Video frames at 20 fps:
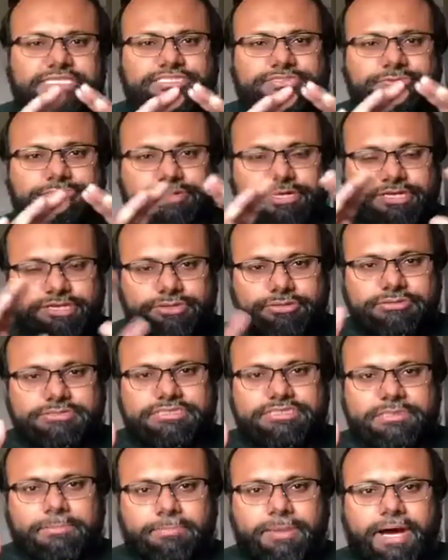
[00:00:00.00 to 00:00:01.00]

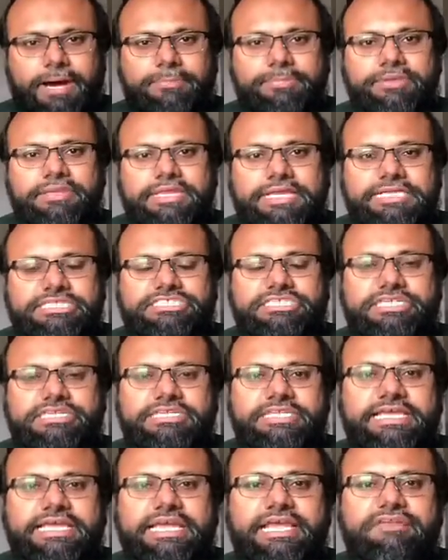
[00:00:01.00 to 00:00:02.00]
reduce the population,
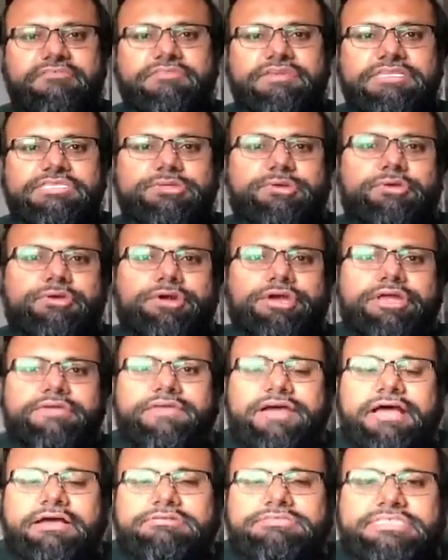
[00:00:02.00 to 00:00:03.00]
the inventory of
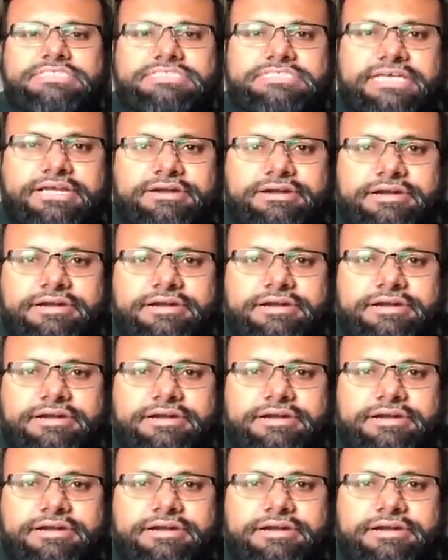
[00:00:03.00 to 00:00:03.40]
houses that are